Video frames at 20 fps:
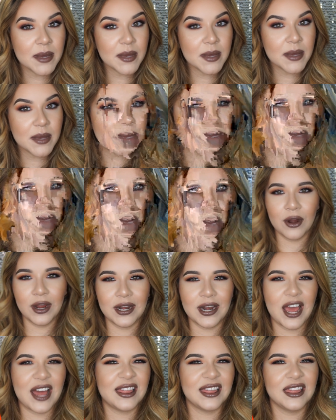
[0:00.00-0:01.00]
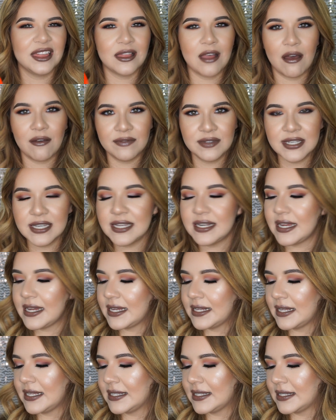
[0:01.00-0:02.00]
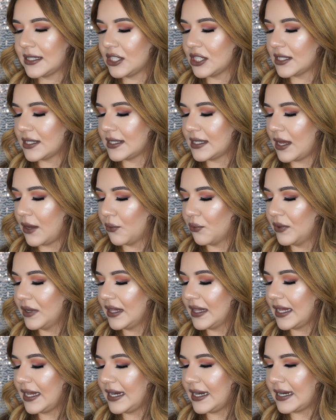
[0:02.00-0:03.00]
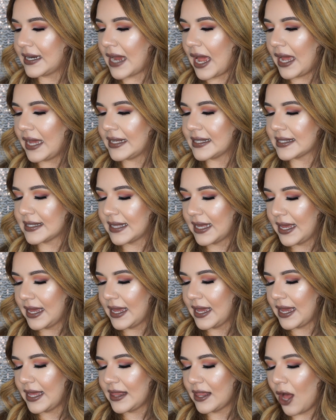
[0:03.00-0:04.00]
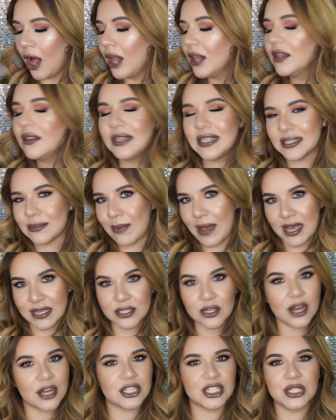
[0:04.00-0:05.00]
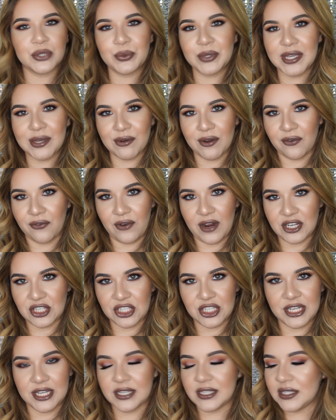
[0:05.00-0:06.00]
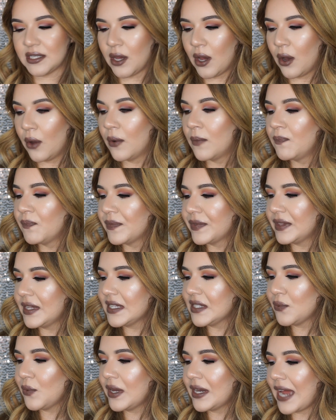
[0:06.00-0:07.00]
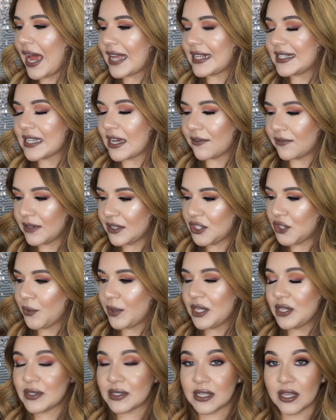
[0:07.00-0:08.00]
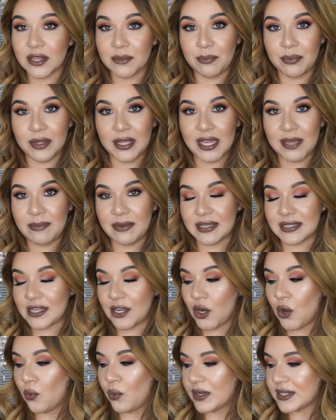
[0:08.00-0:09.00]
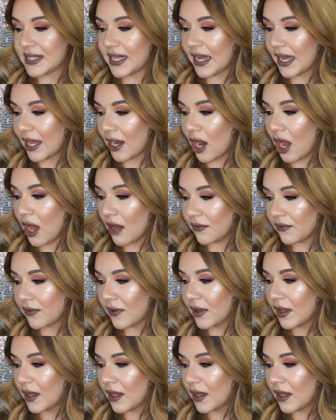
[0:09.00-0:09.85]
before and I loved it. It is just a really nice, all of these masks are actually really refreshing. So this one I definitely do want to use this on the plane because I know once I get off,